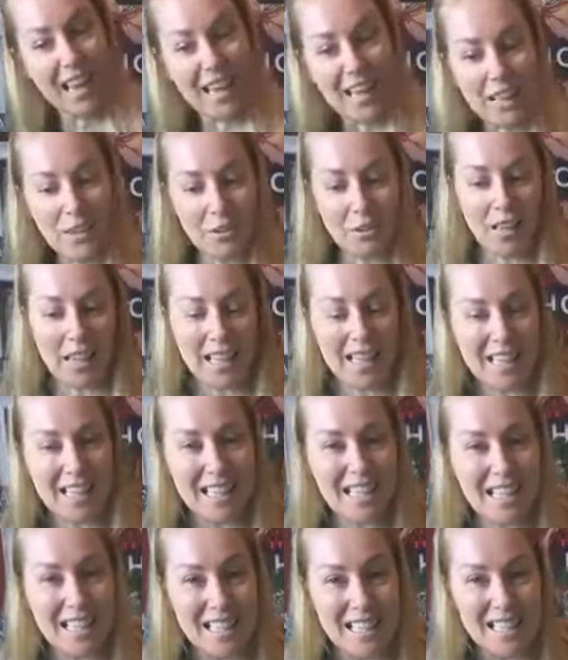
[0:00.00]
Hello
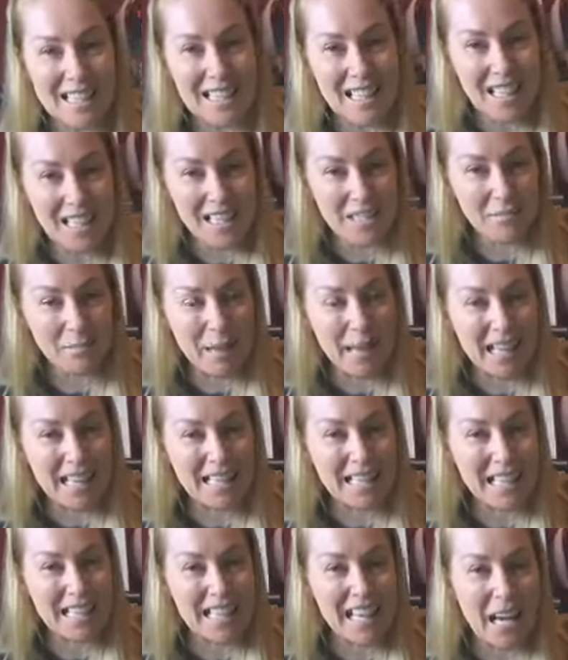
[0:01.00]
ladies, it's
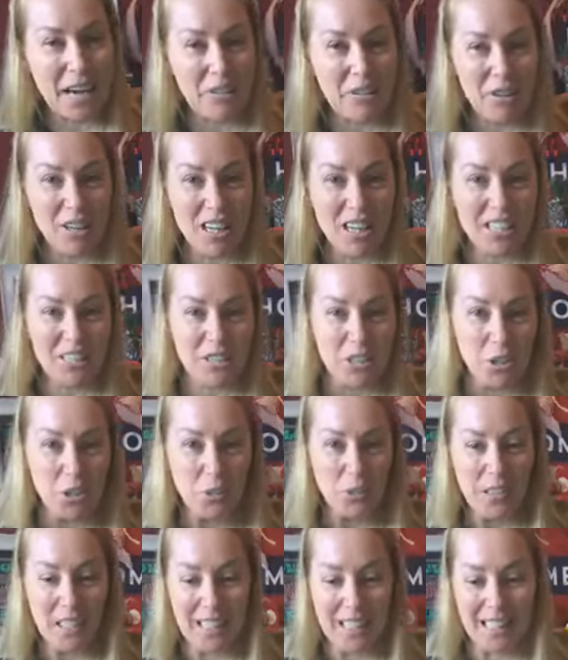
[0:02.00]
Mandy. How are you guys
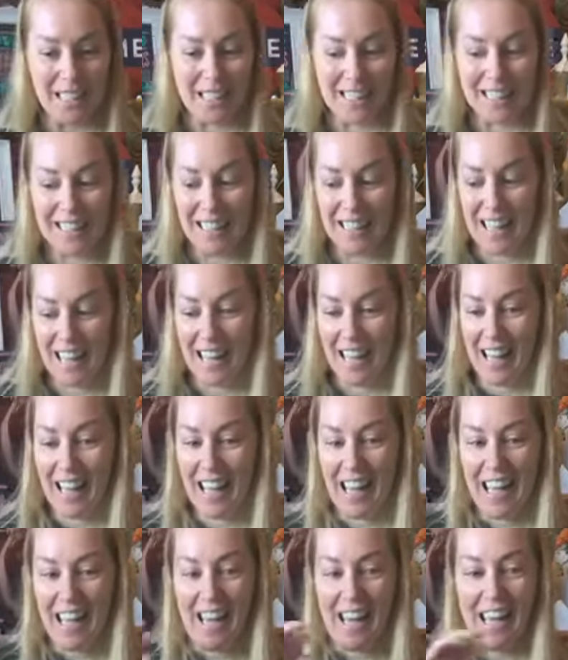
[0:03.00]
doing?
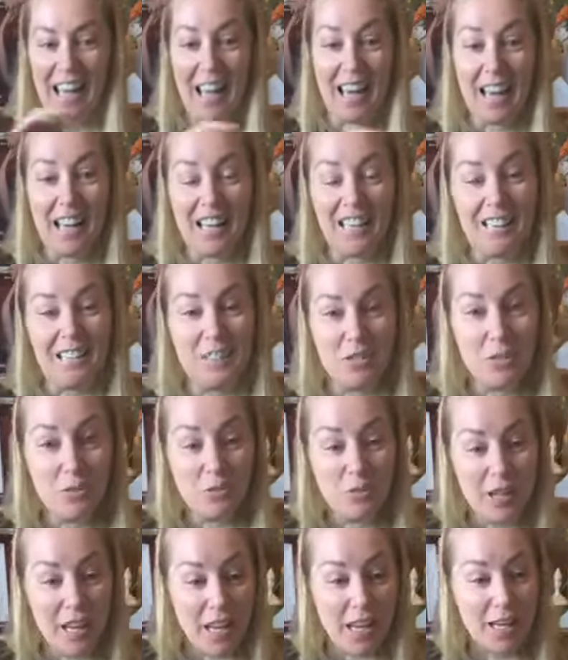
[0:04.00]
Did you
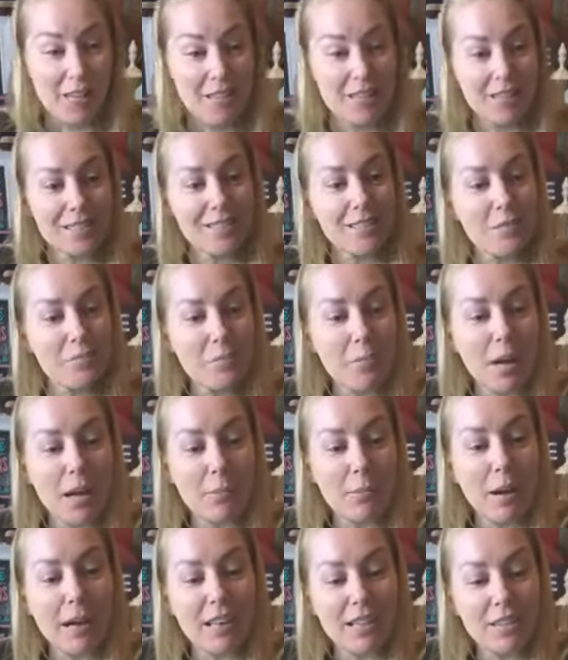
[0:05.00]
guess by
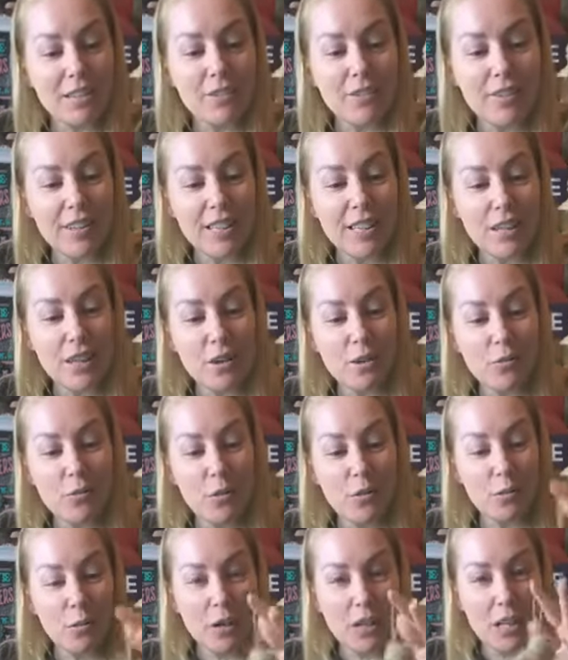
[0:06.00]
my little video
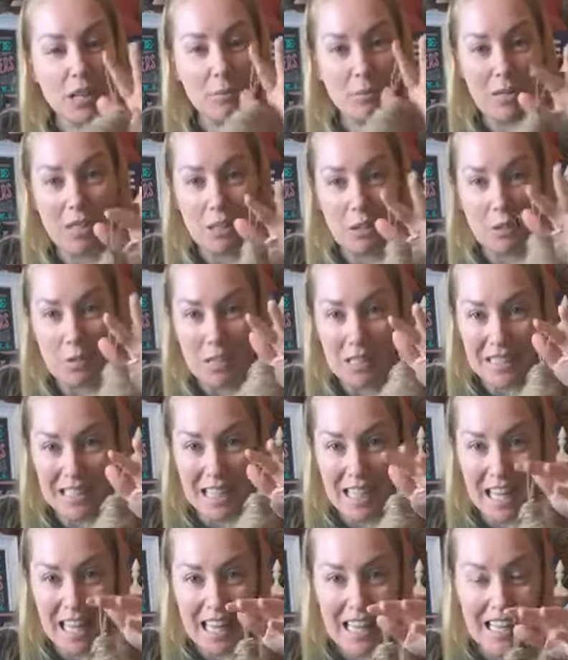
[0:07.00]
what we're going to be doing
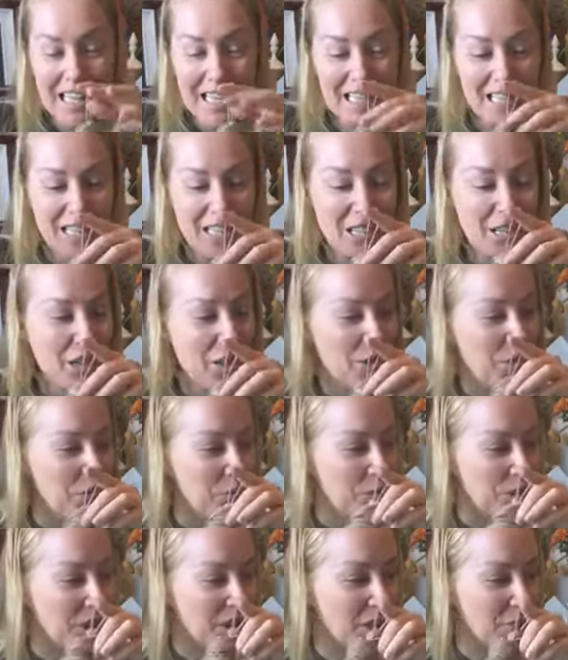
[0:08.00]
today?
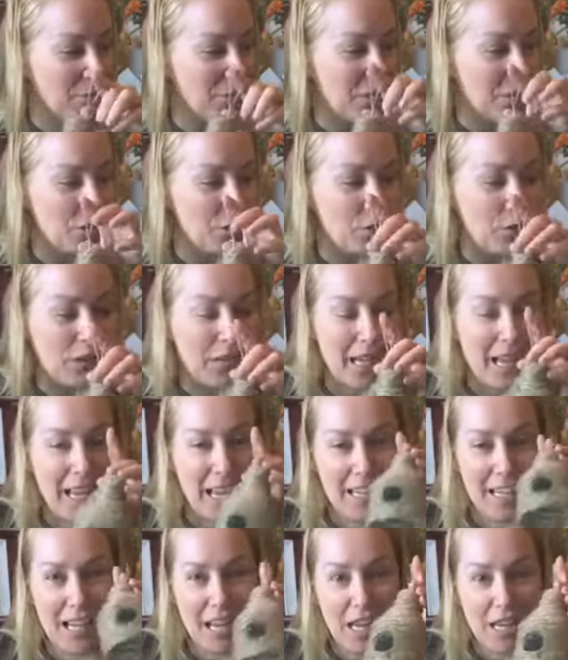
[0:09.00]
We're going to be doing
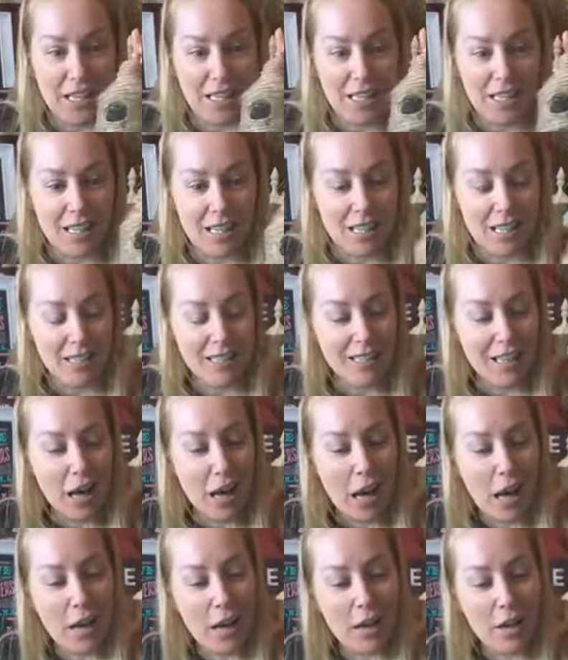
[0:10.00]
a
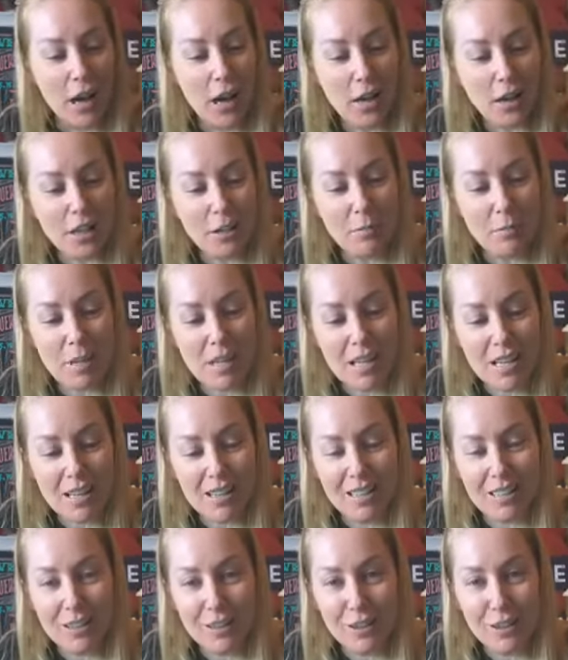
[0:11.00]

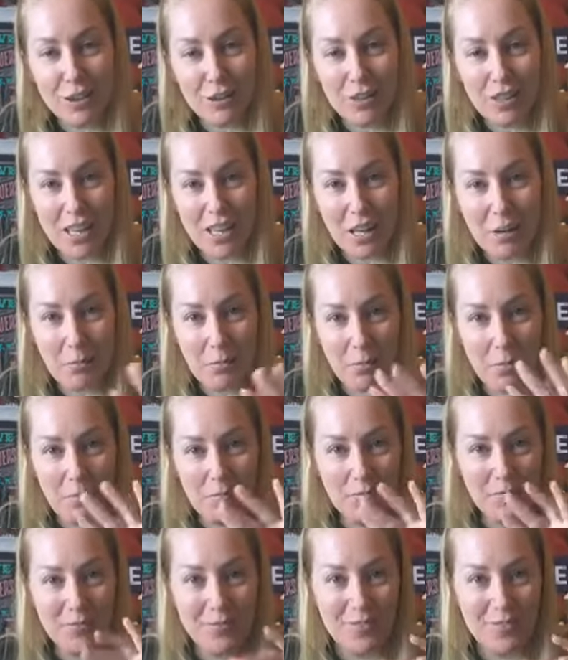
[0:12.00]
honeybee theme